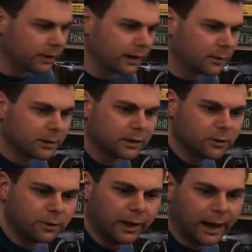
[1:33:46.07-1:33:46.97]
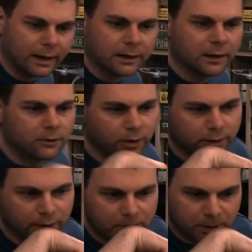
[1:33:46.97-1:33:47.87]
So I think I'm going to do that
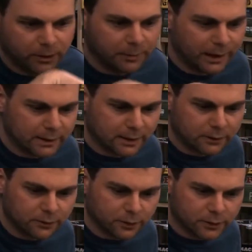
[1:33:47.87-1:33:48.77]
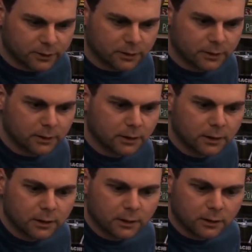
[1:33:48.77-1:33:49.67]
rather than build up that side first.
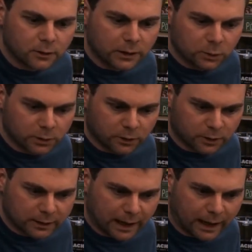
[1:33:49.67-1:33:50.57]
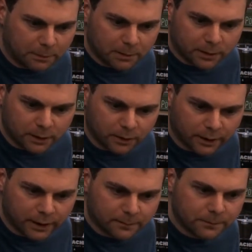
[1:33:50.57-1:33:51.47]
So this one goes on top, I know
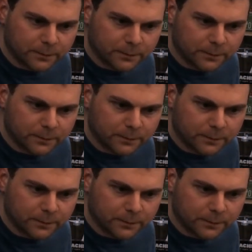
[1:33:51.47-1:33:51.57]
that.